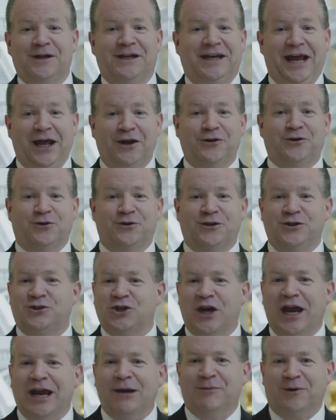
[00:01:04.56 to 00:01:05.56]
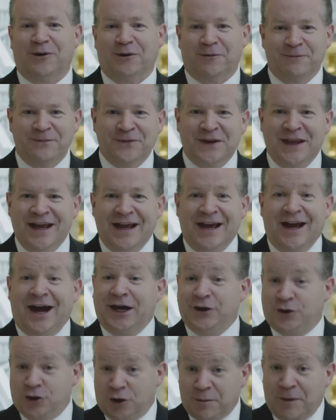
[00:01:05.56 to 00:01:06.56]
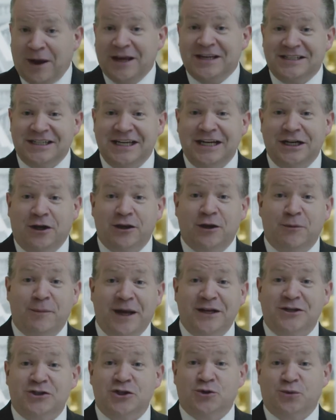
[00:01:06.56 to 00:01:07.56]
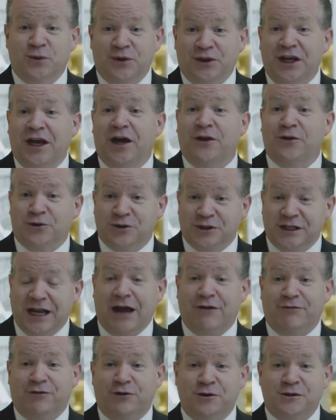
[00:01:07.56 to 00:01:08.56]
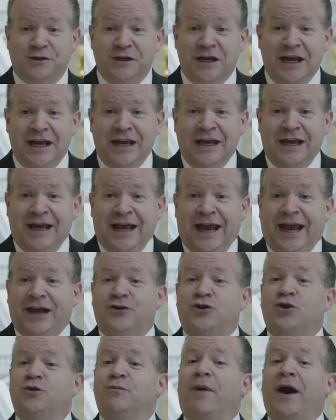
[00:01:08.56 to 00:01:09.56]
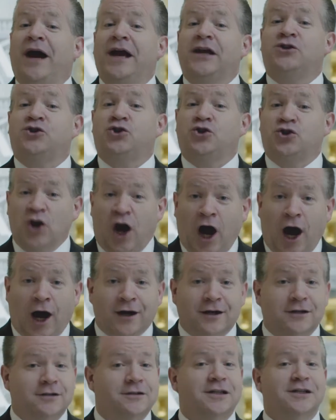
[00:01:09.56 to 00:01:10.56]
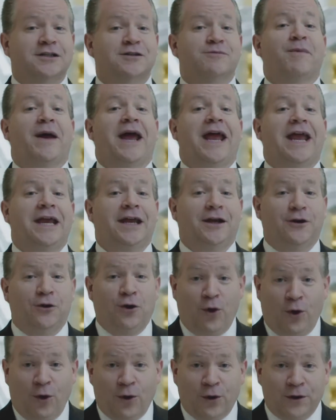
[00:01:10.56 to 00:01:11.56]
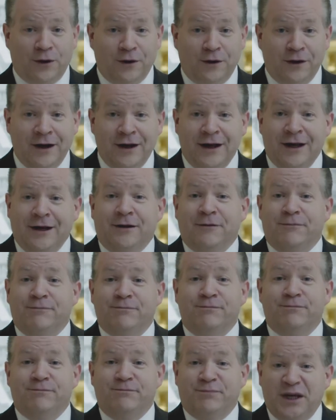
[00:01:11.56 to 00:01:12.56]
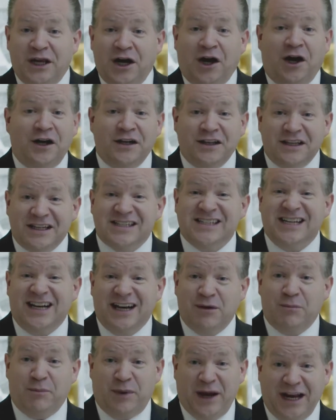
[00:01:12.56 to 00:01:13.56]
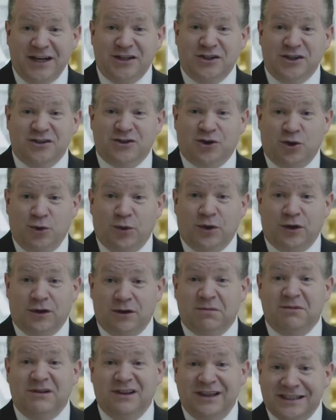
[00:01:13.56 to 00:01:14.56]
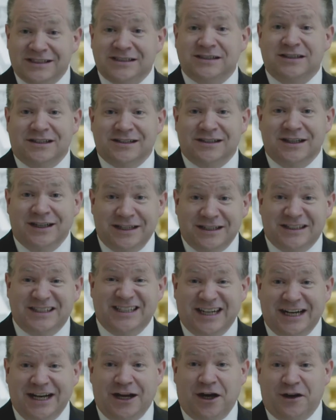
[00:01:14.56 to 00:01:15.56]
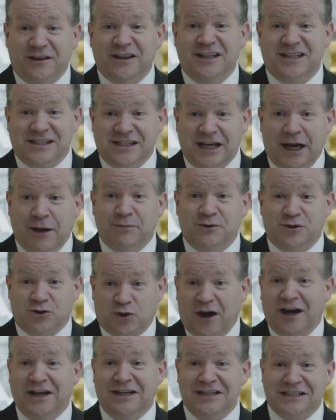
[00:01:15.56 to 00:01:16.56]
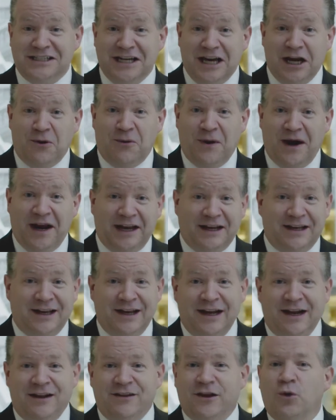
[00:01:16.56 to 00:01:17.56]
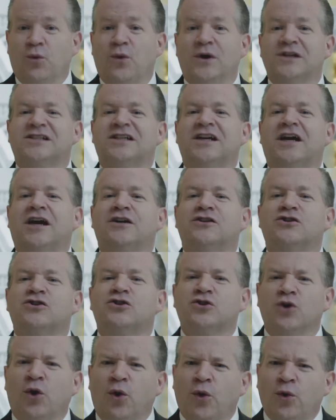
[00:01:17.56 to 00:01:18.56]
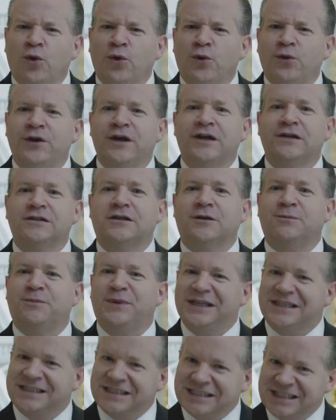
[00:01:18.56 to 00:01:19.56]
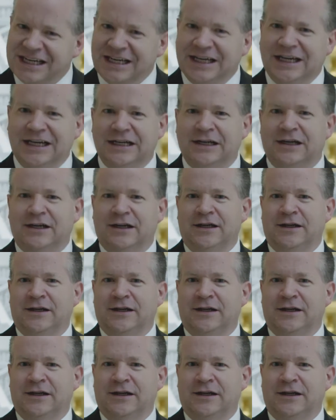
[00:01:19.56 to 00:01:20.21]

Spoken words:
and entered the chamber. I took my seat on the benches with the other staffers, and to my shock, dismay, and horror, beyond the Senate pages who were listlessly sitting on the steps trying to stay awake, there wasn't a soul to be seen.